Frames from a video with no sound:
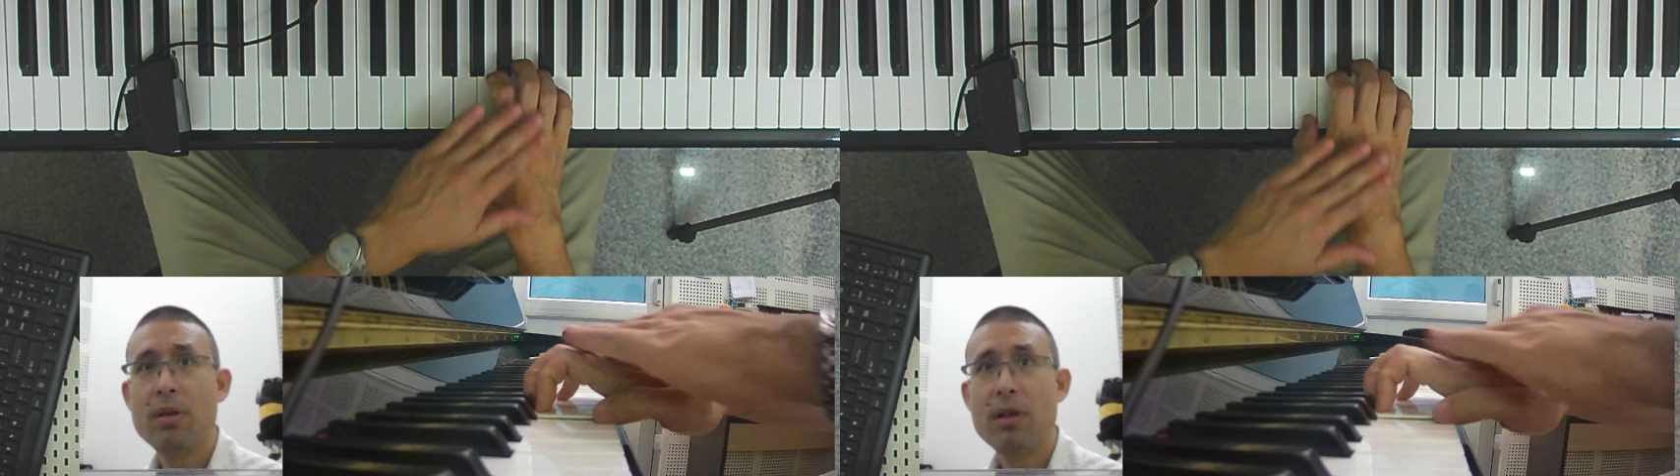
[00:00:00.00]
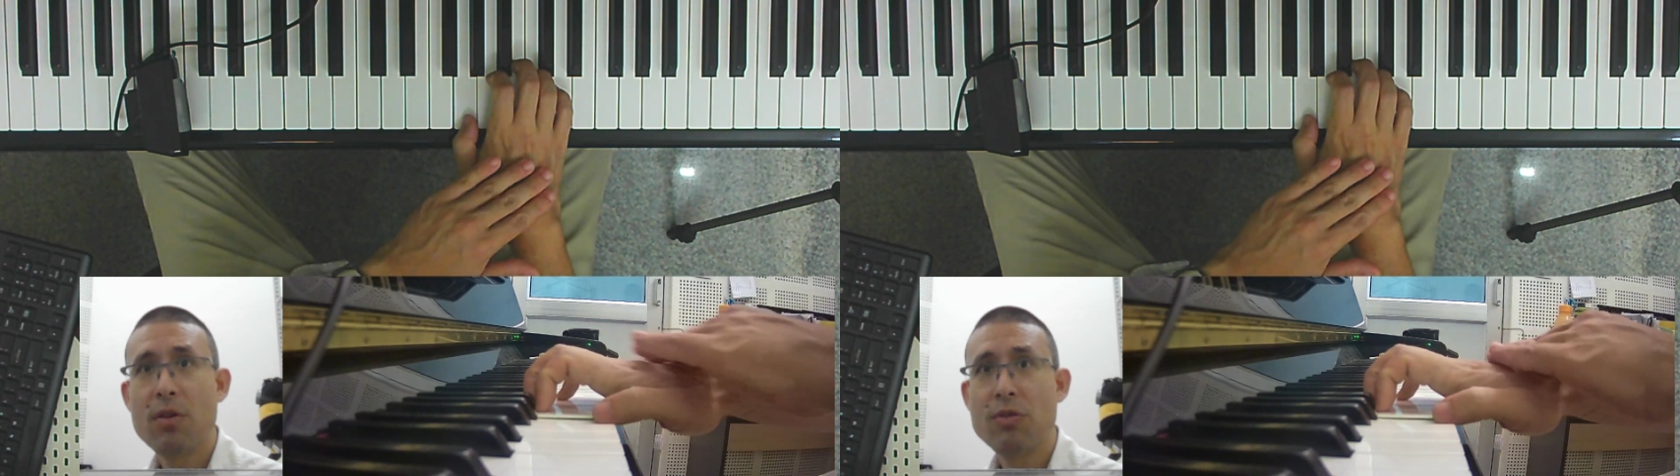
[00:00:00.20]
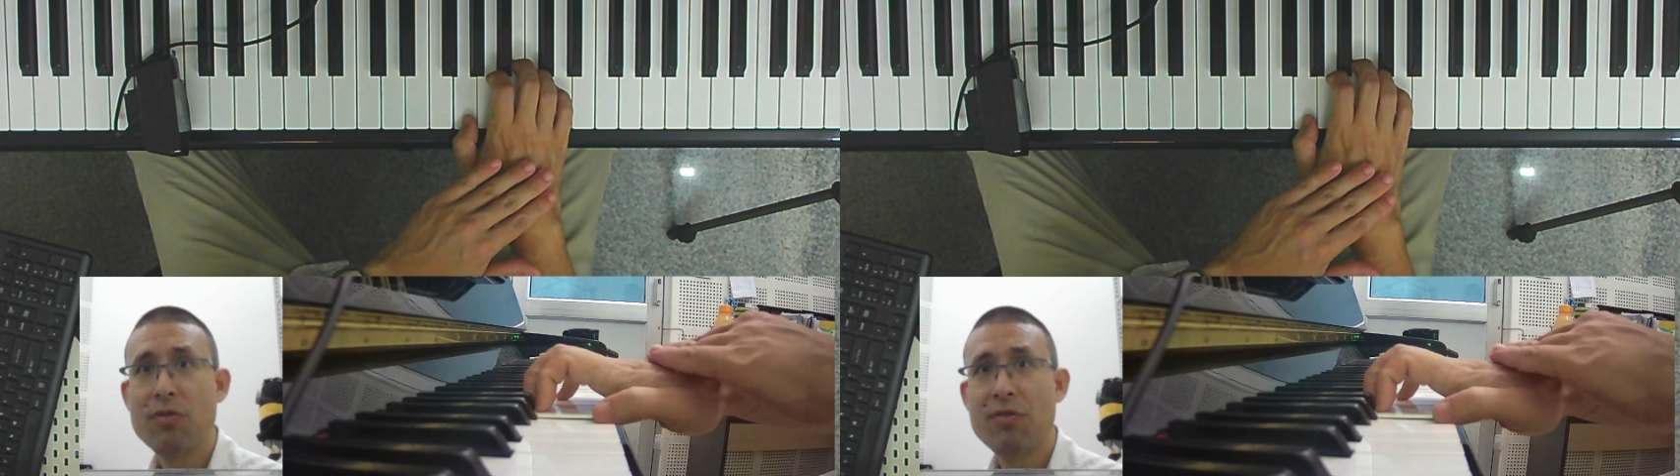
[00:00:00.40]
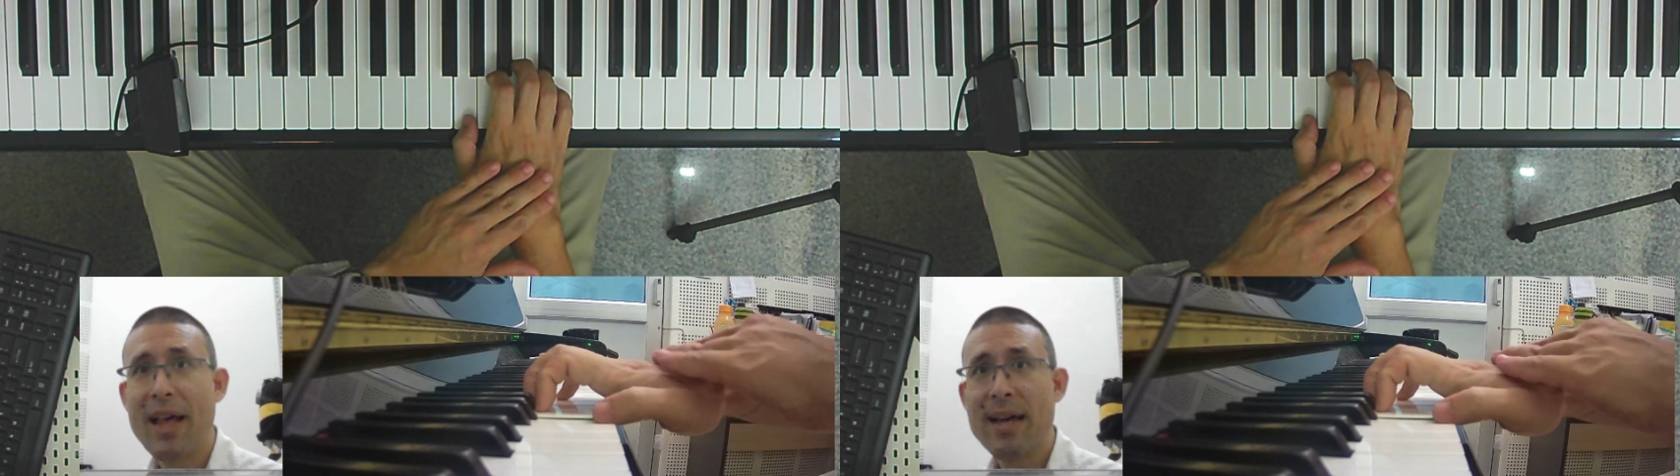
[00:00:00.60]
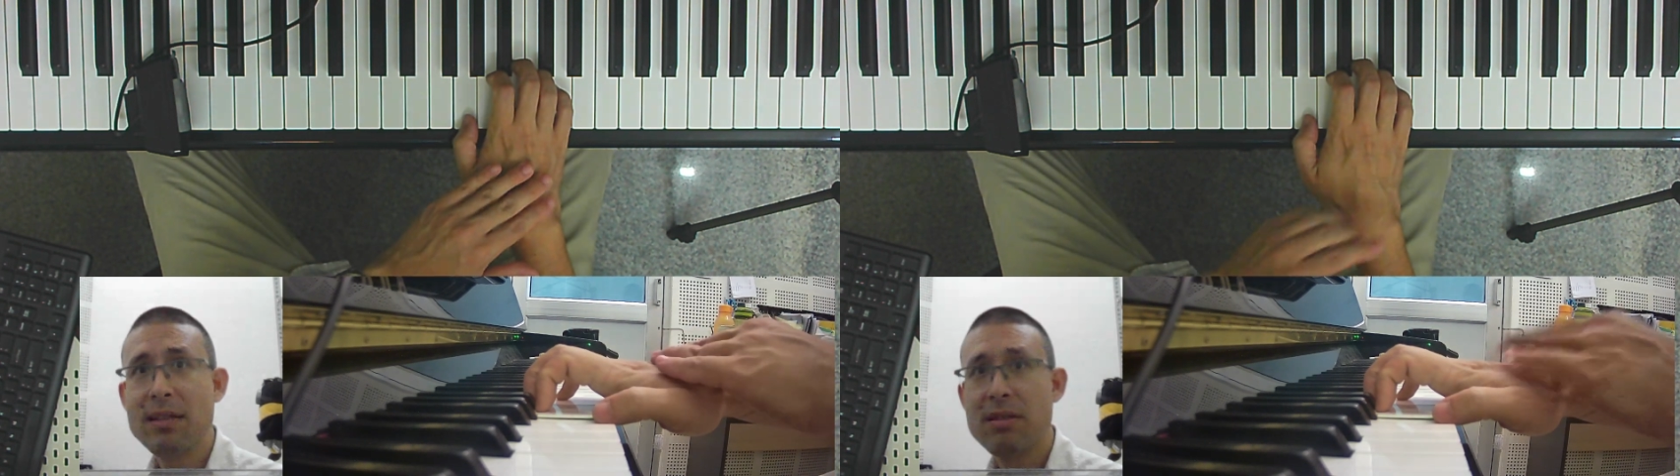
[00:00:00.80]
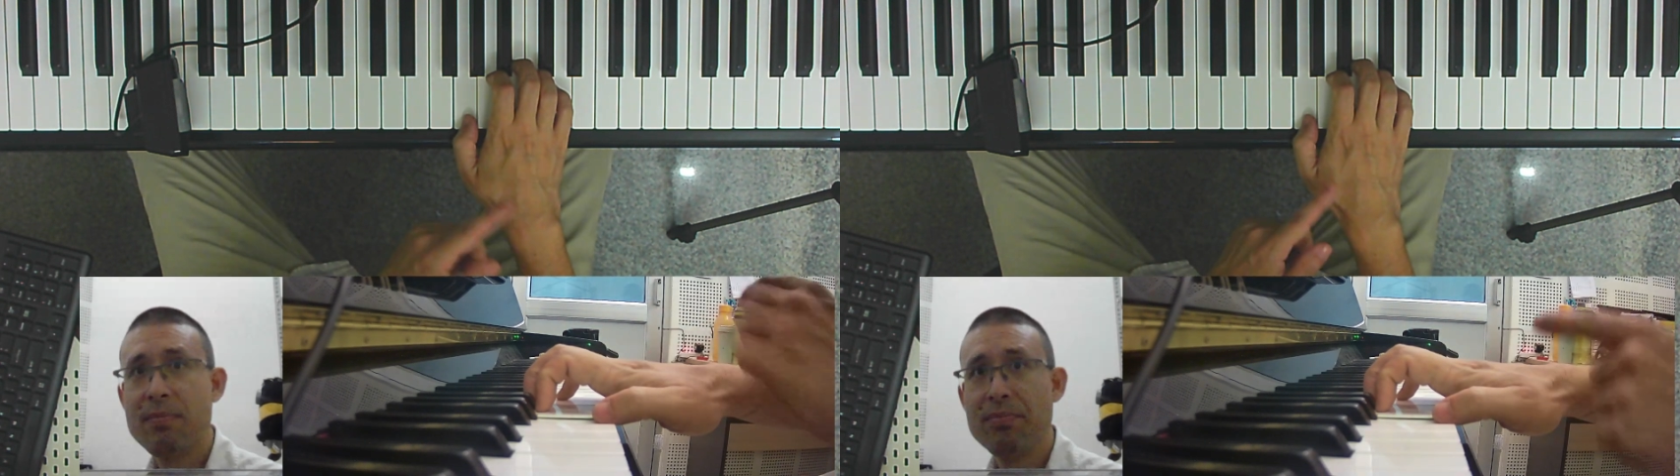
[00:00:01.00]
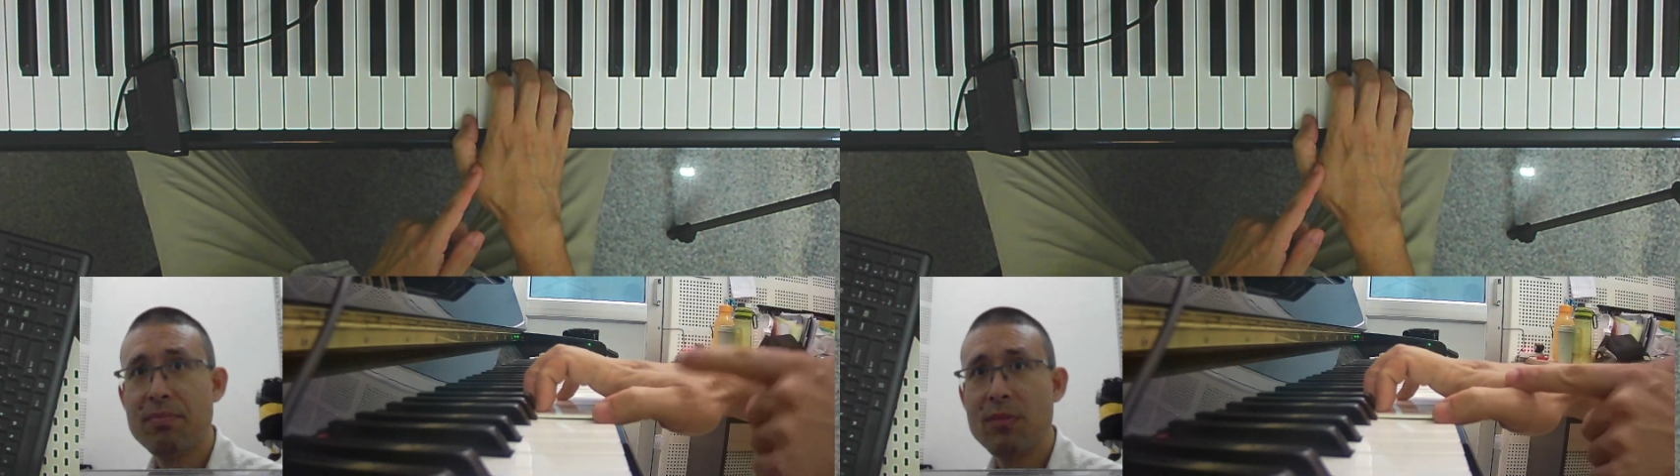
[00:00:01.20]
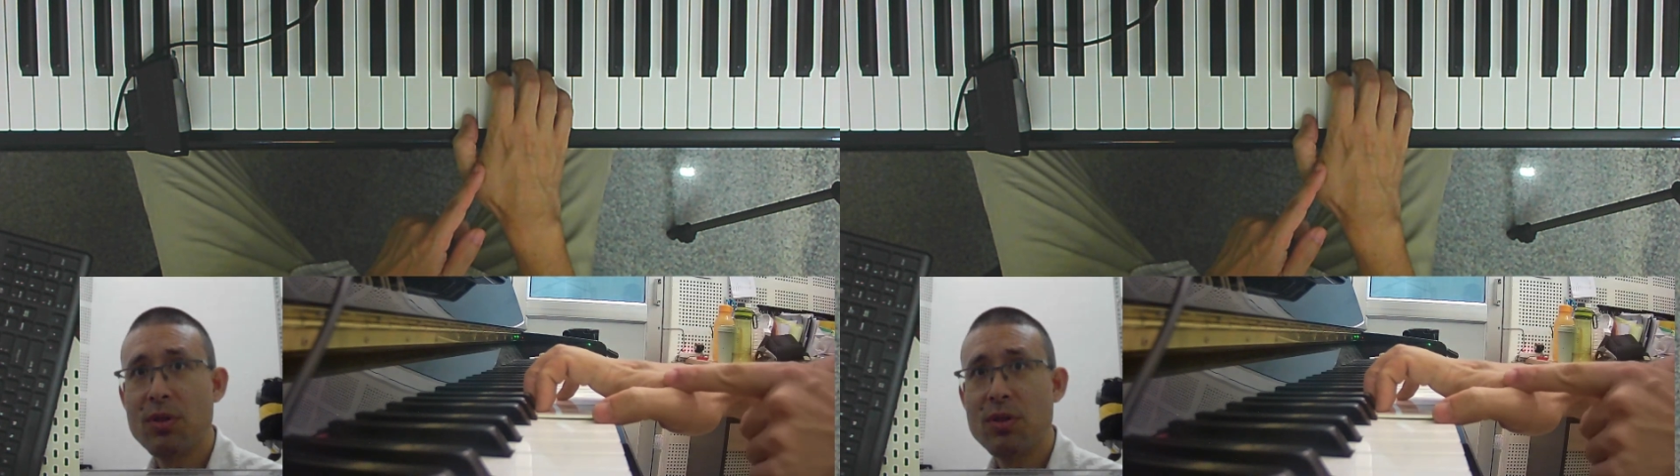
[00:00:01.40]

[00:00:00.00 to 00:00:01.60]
it goes flat, you